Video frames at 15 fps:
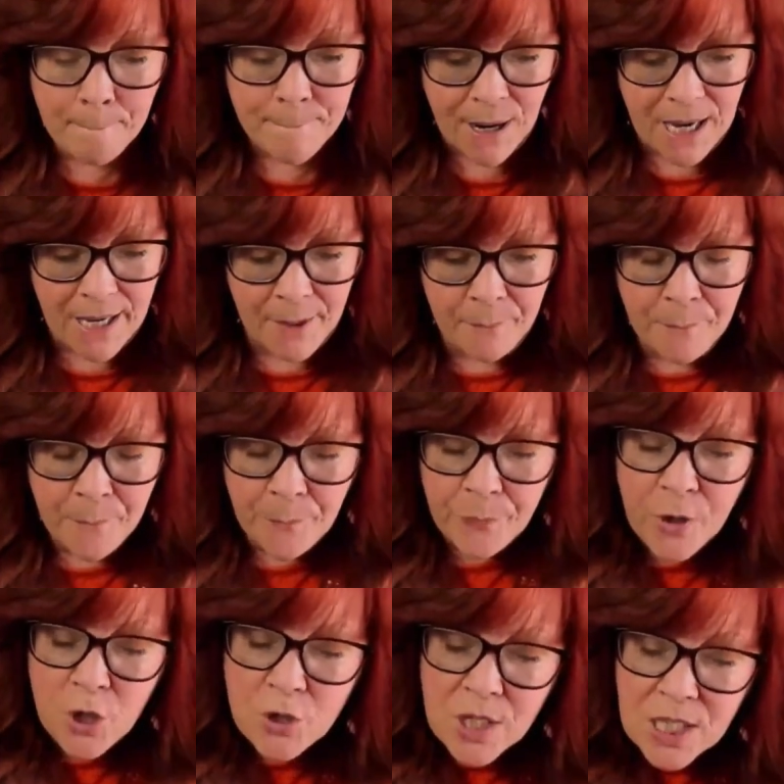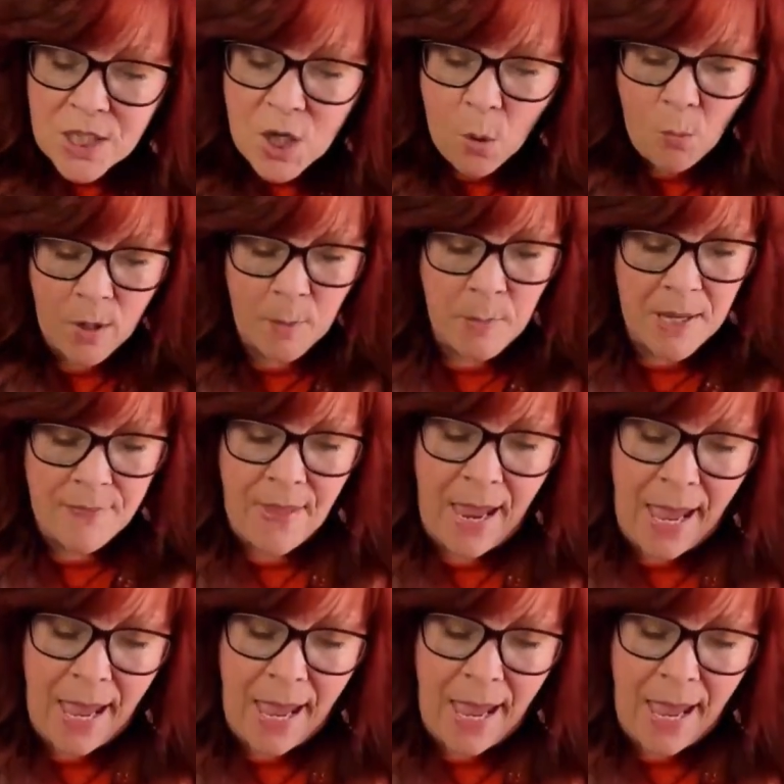but you just don't want to be in the